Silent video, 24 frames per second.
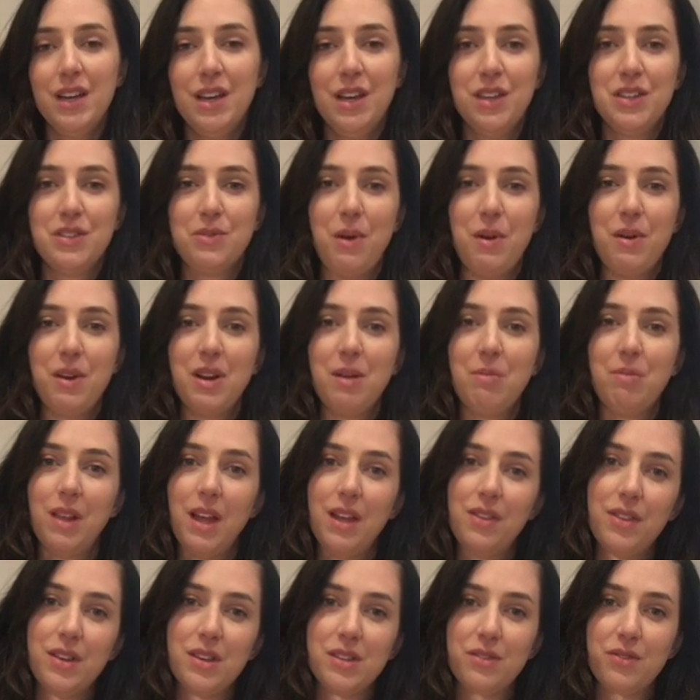So I'm going to
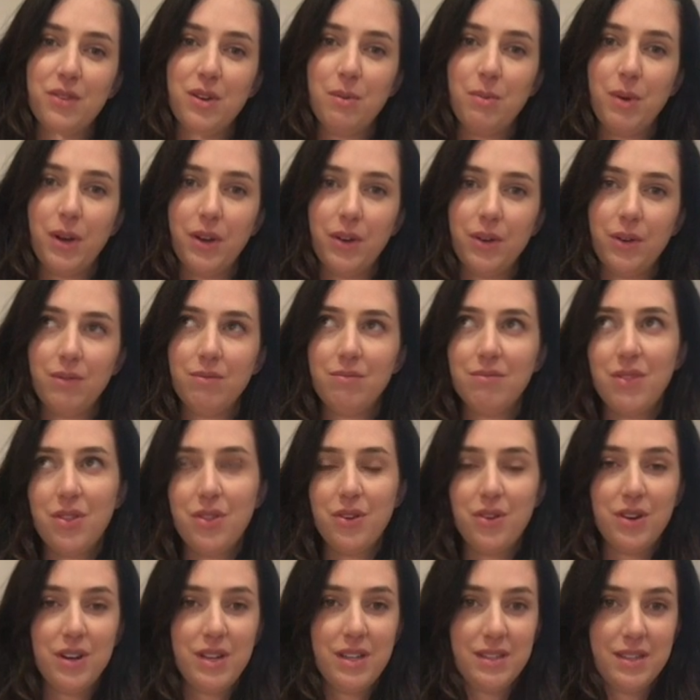blend this for about
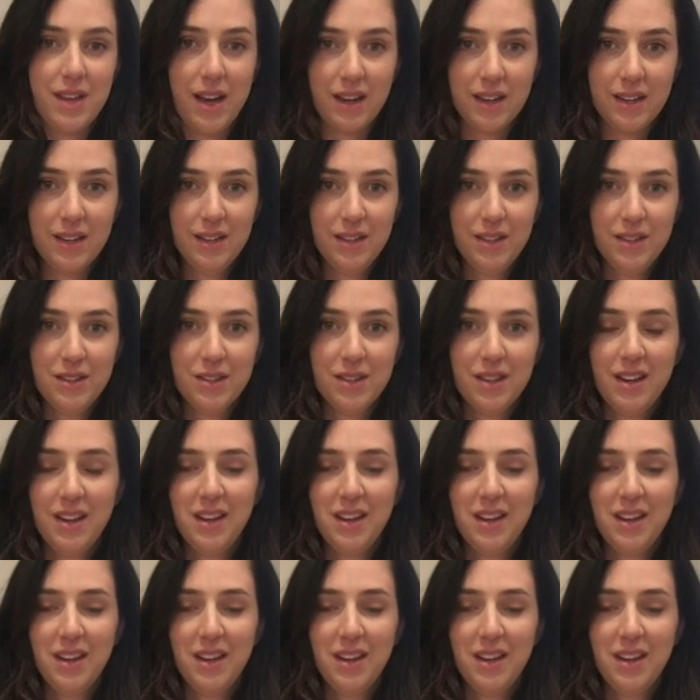30 seconds.